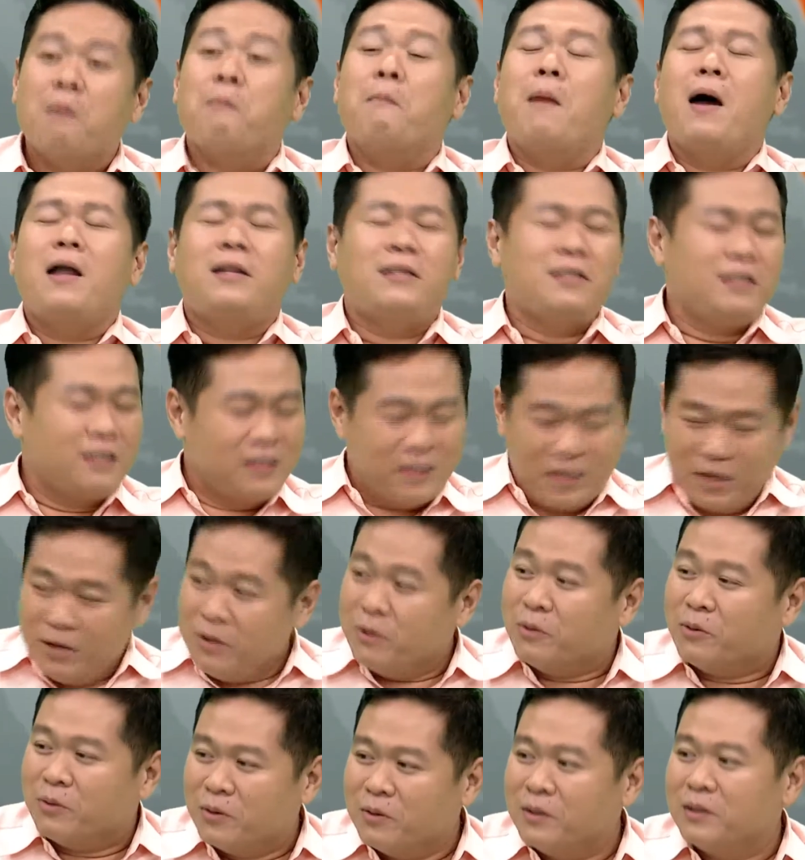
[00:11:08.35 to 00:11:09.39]
But
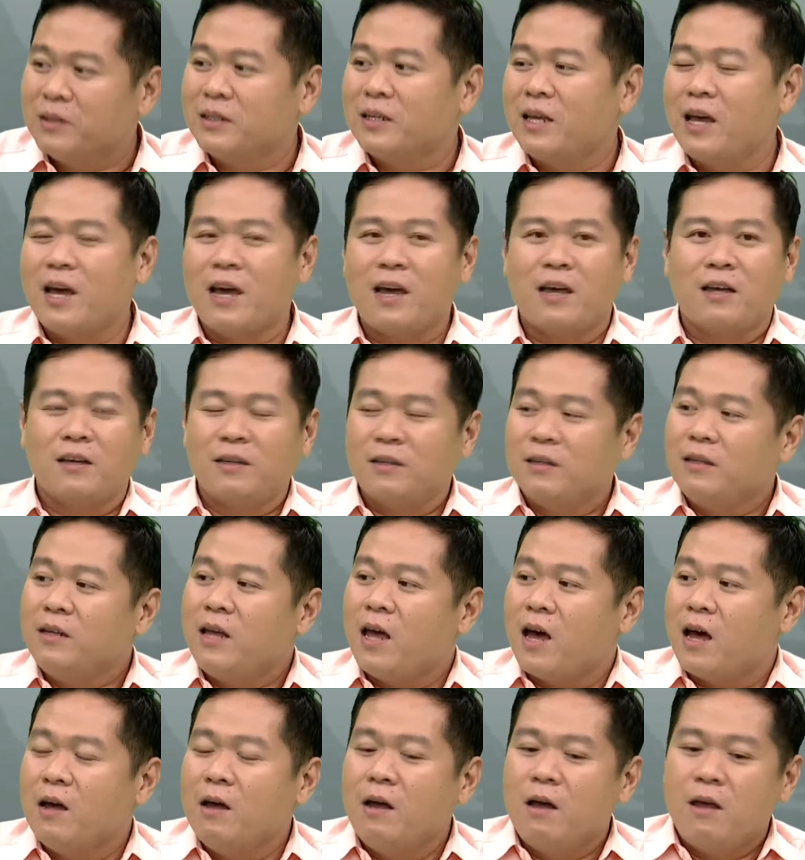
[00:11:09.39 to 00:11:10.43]
still,
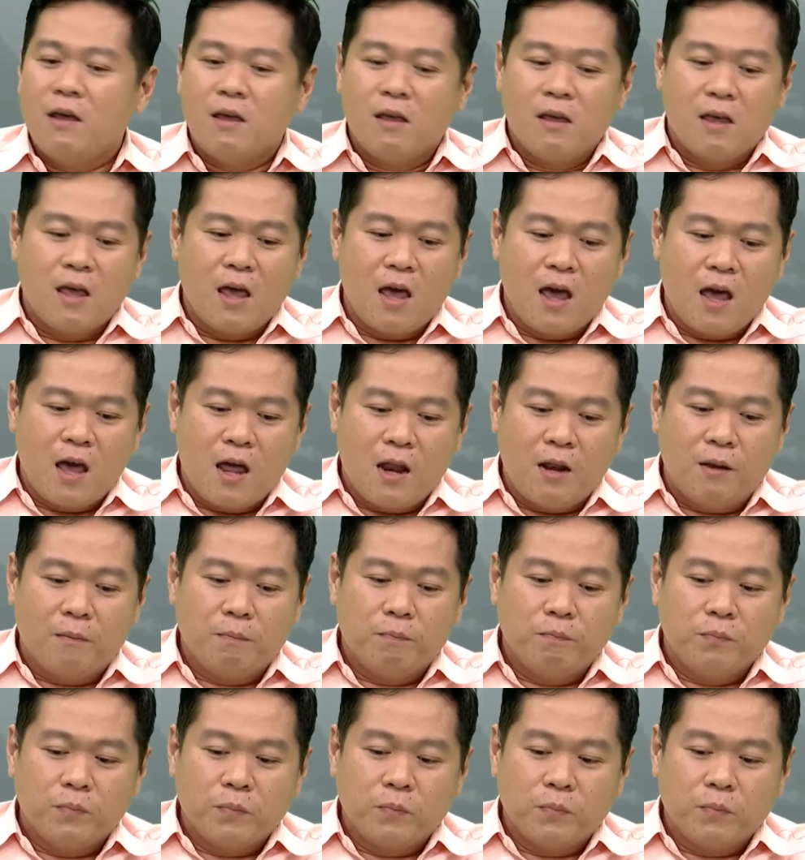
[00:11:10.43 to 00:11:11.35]
and